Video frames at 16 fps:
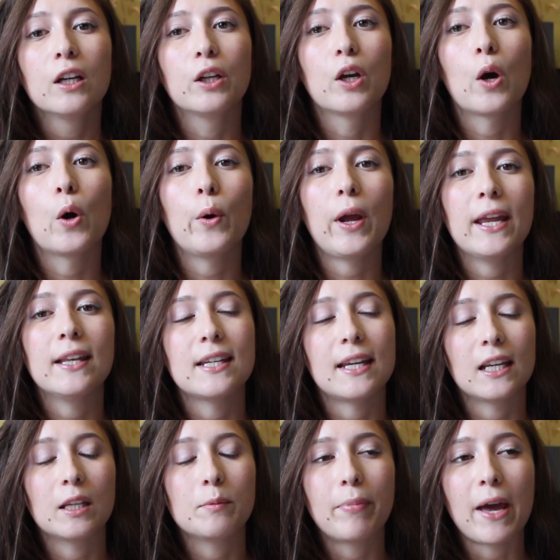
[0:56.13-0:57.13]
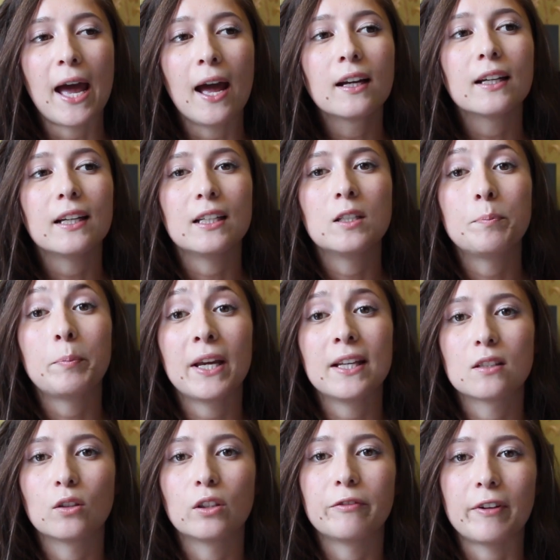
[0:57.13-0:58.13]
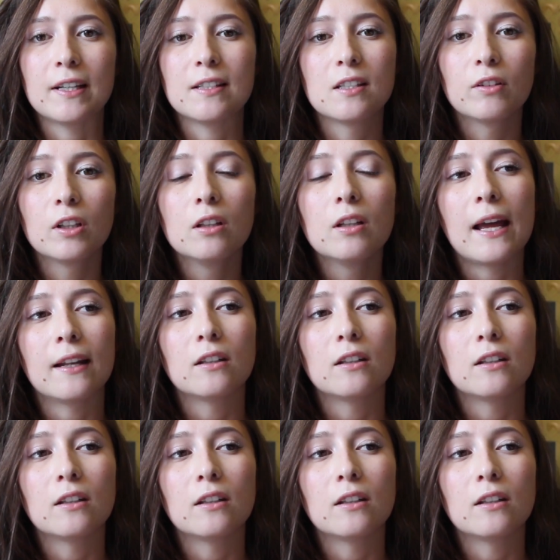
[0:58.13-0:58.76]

go and take it back. It depends on the festival.